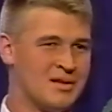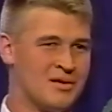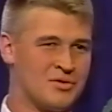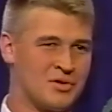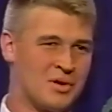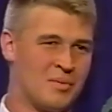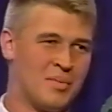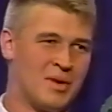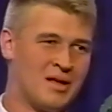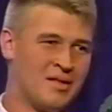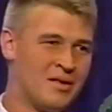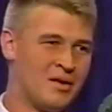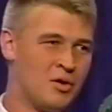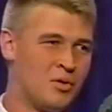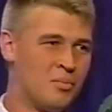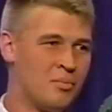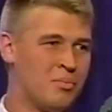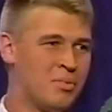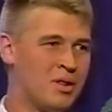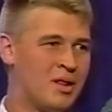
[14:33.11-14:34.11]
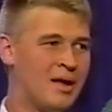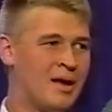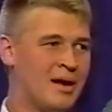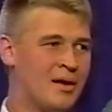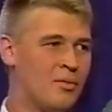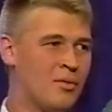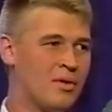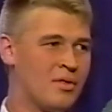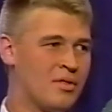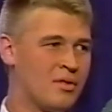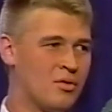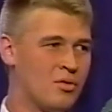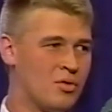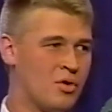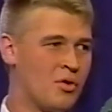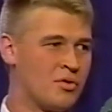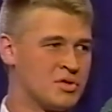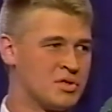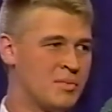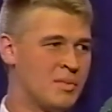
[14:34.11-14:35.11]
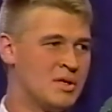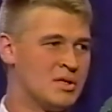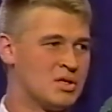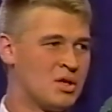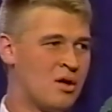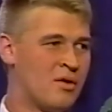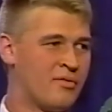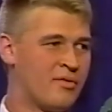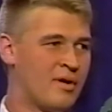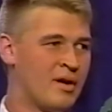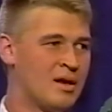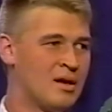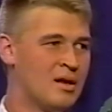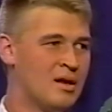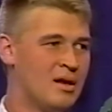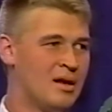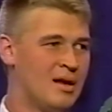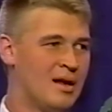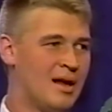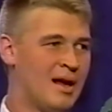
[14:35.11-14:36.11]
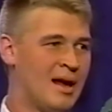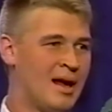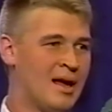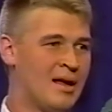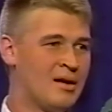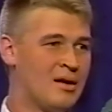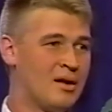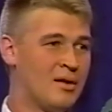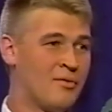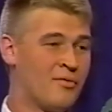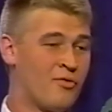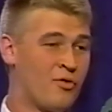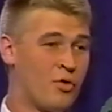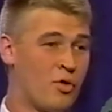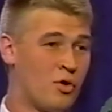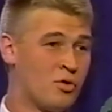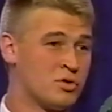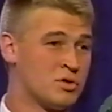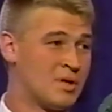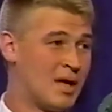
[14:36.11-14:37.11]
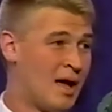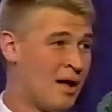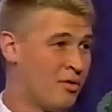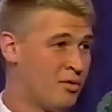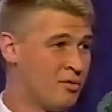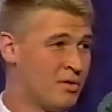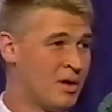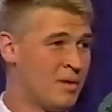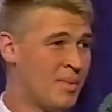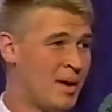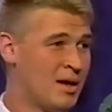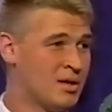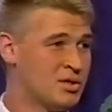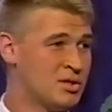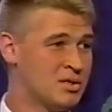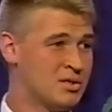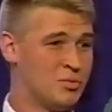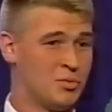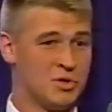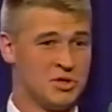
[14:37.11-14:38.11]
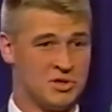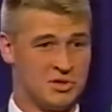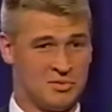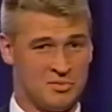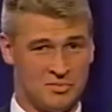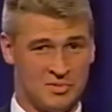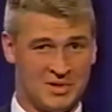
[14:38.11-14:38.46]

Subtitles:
There can be a little play with glucosamine sulfate, and for those elderly patients, which